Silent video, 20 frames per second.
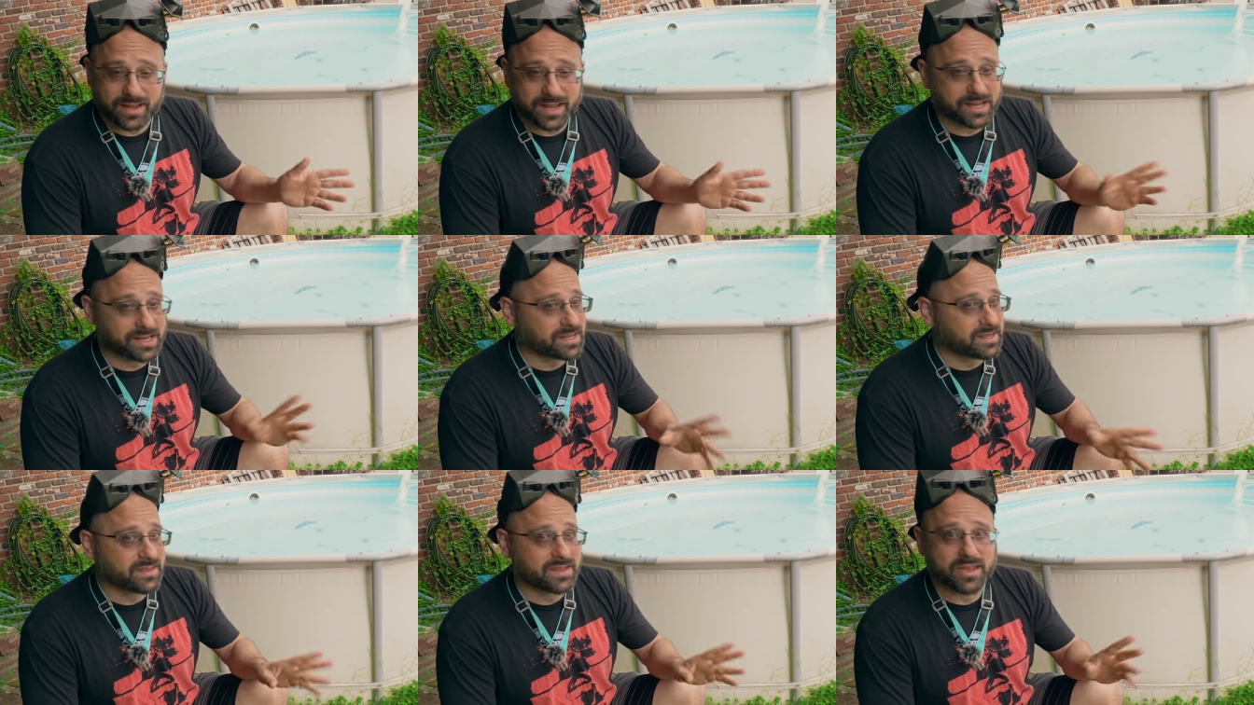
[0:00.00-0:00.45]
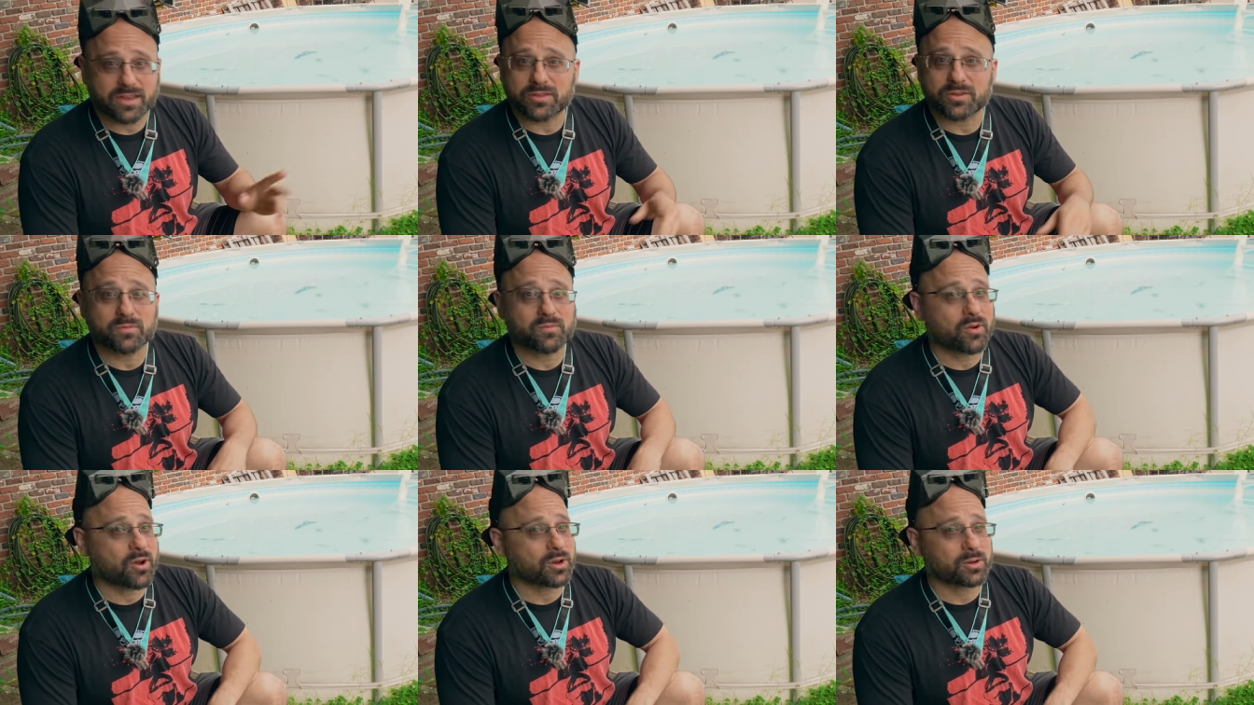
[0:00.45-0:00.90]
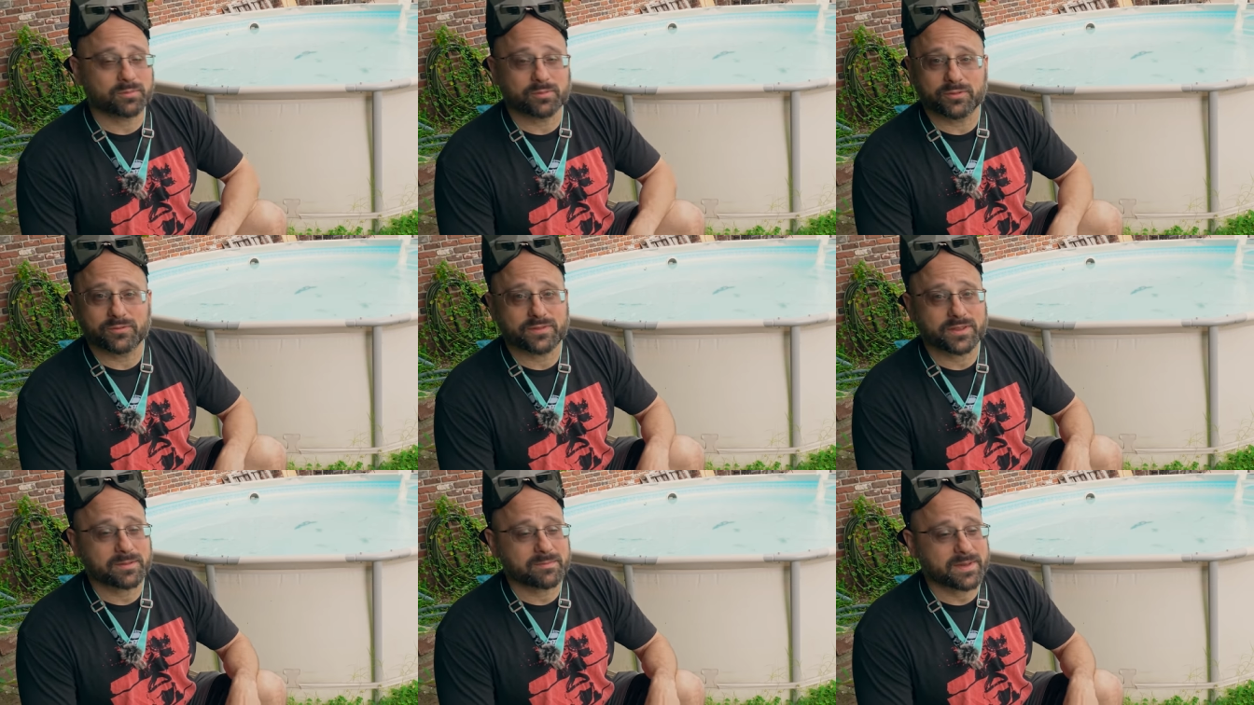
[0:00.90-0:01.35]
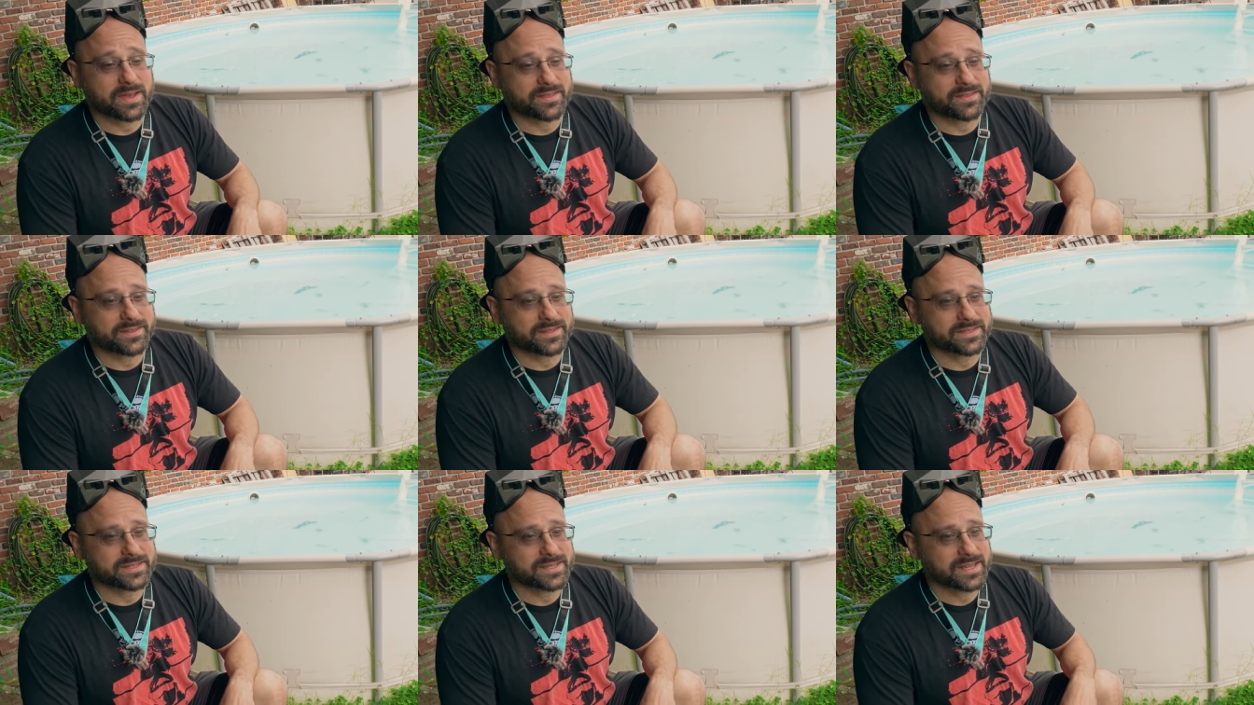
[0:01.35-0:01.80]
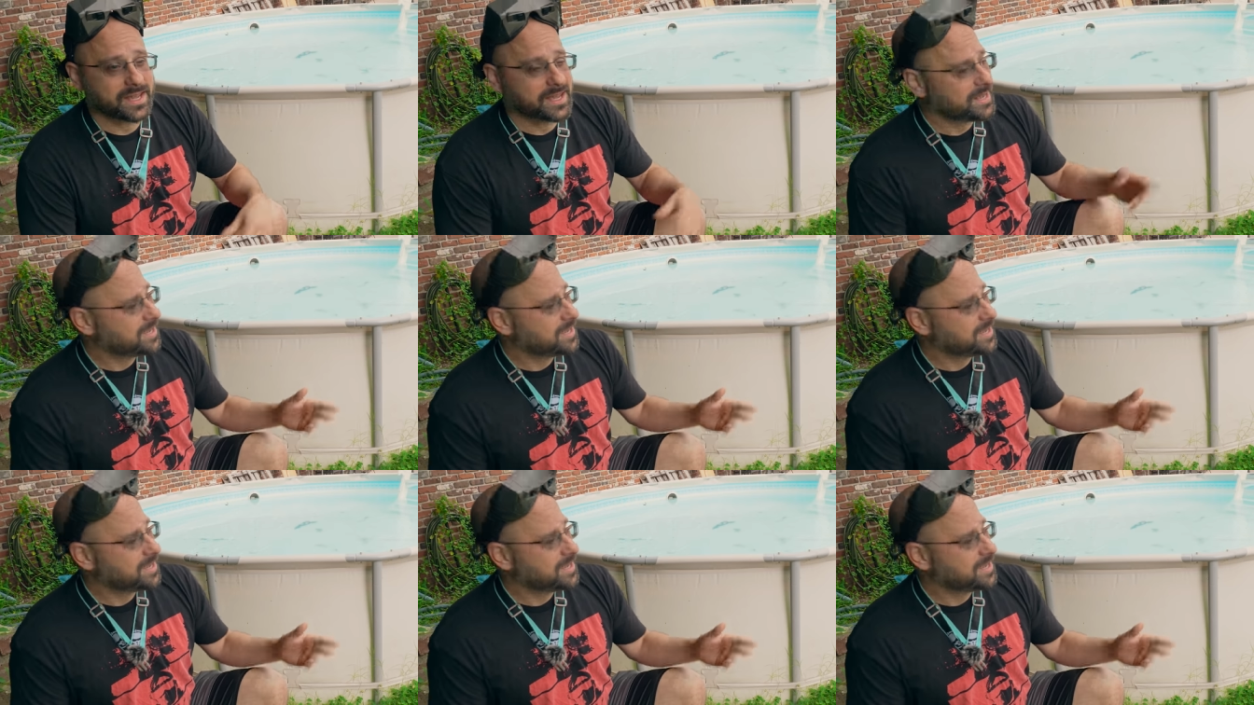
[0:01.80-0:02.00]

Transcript: any of the other waterproofing methods.